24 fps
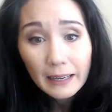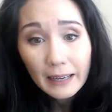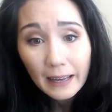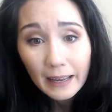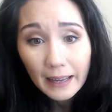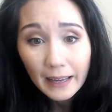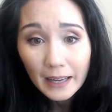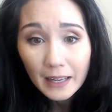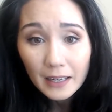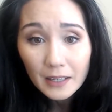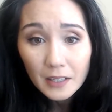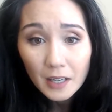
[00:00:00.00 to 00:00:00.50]

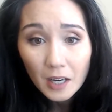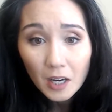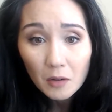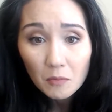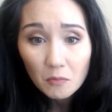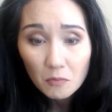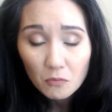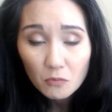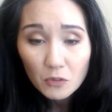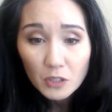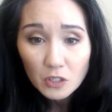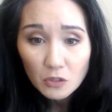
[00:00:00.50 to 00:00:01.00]

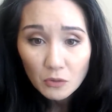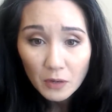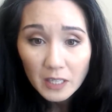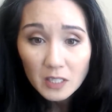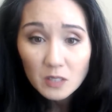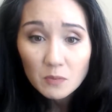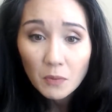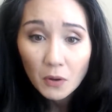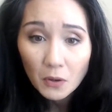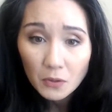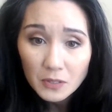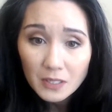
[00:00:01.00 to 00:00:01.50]
and we
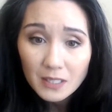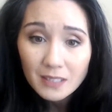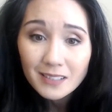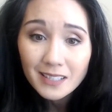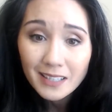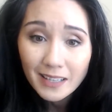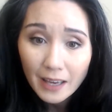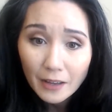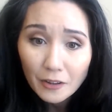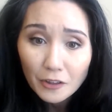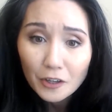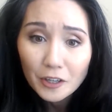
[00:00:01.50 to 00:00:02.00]
transpose it
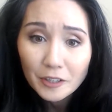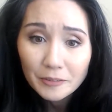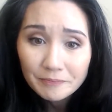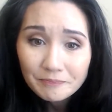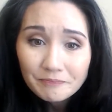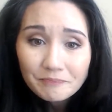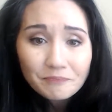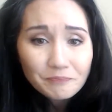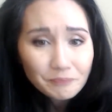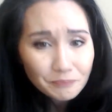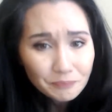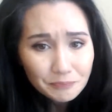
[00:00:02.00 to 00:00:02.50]
together
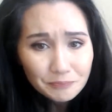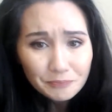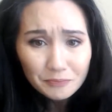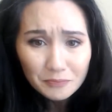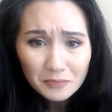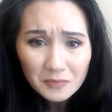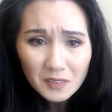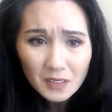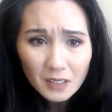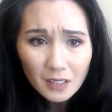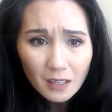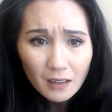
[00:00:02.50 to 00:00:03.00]

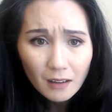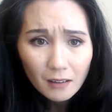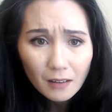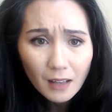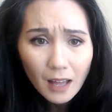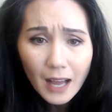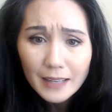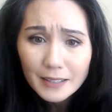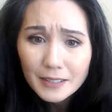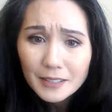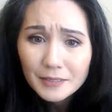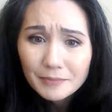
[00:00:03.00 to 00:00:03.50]
a
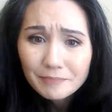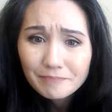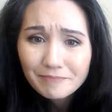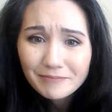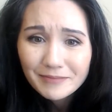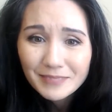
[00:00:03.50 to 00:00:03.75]
lot.